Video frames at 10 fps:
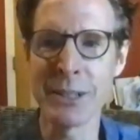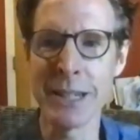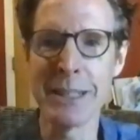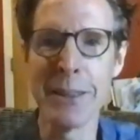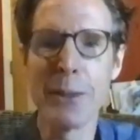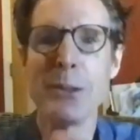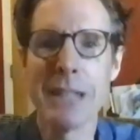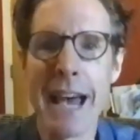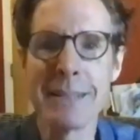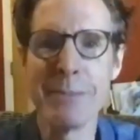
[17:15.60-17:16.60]
the
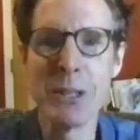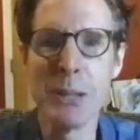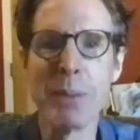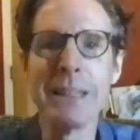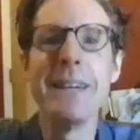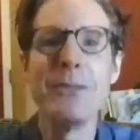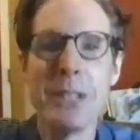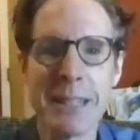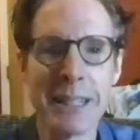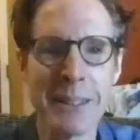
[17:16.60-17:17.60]
enthusiasm that she believes
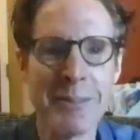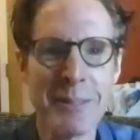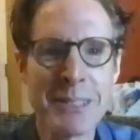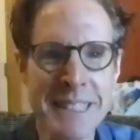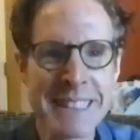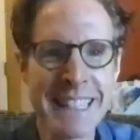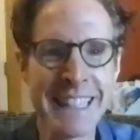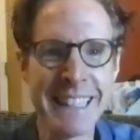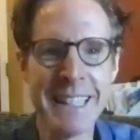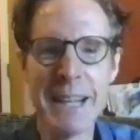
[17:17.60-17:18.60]
she's going to
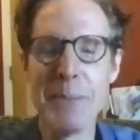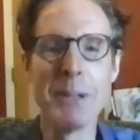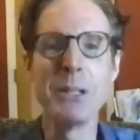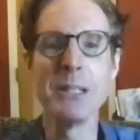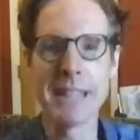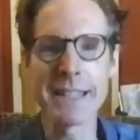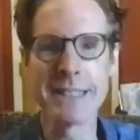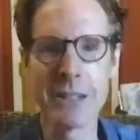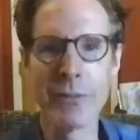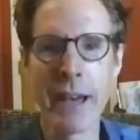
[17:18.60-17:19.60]
succeed, but she's
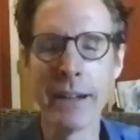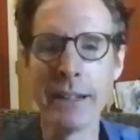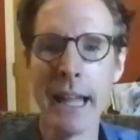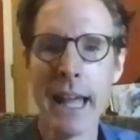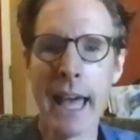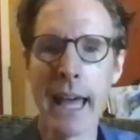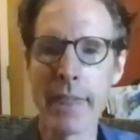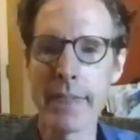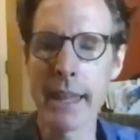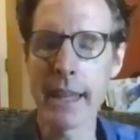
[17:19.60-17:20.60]
destined to fail. And I
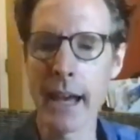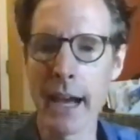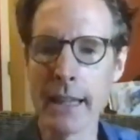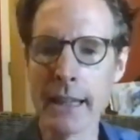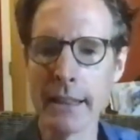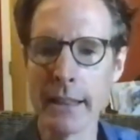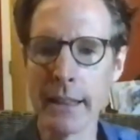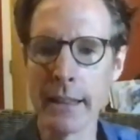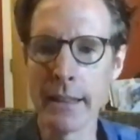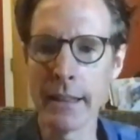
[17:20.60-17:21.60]
think
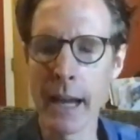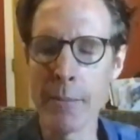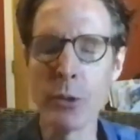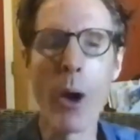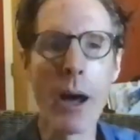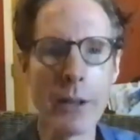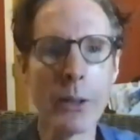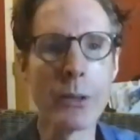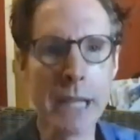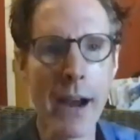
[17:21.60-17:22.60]
I'm drawn to
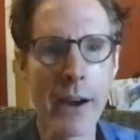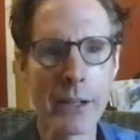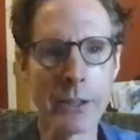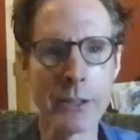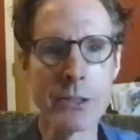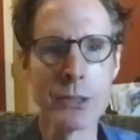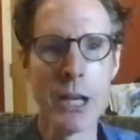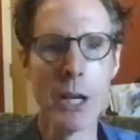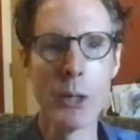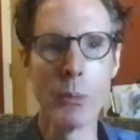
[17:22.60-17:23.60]
those characters,
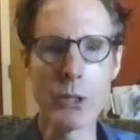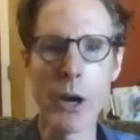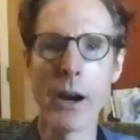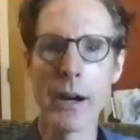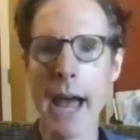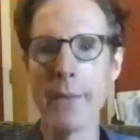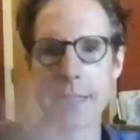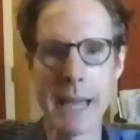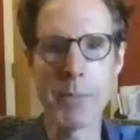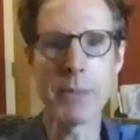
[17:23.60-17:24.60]
which have the
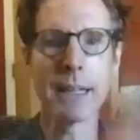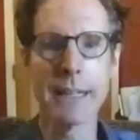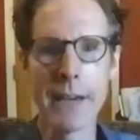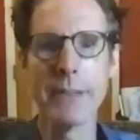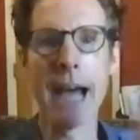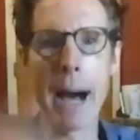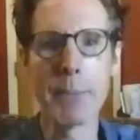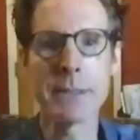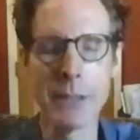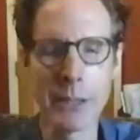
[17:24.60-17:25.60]
same thing. They have the
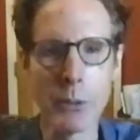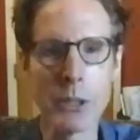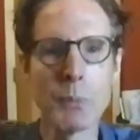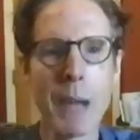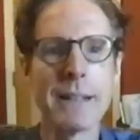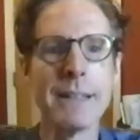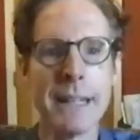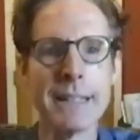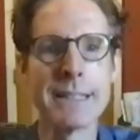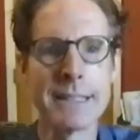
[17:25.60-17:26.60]
opposite, that you expect
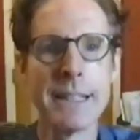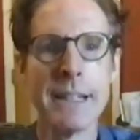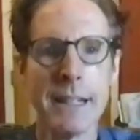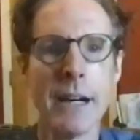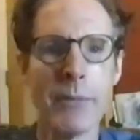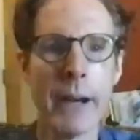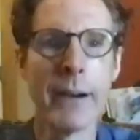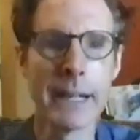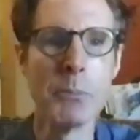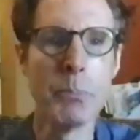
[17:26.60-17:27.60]
this of
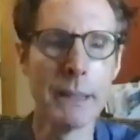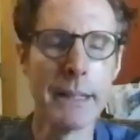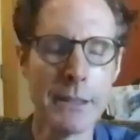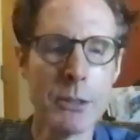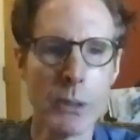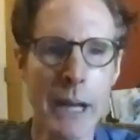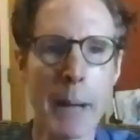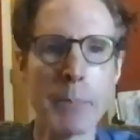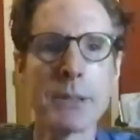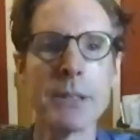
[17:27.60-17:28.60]
Eric and Billy, the two
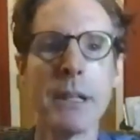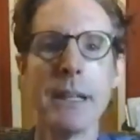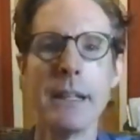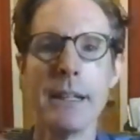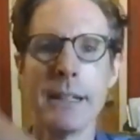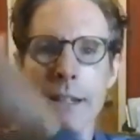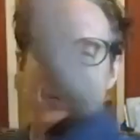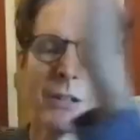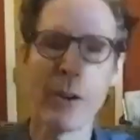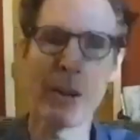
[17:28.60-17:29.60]
cops in
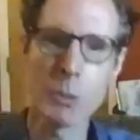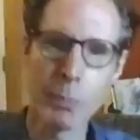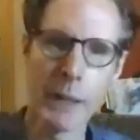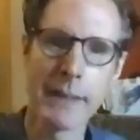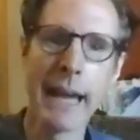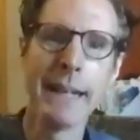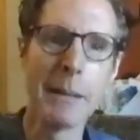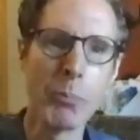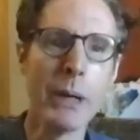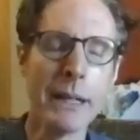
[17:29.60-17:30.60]
Unnecessary Farce, but they end
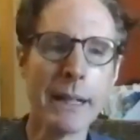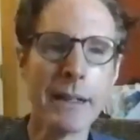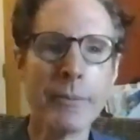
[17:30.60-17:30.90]
up winning.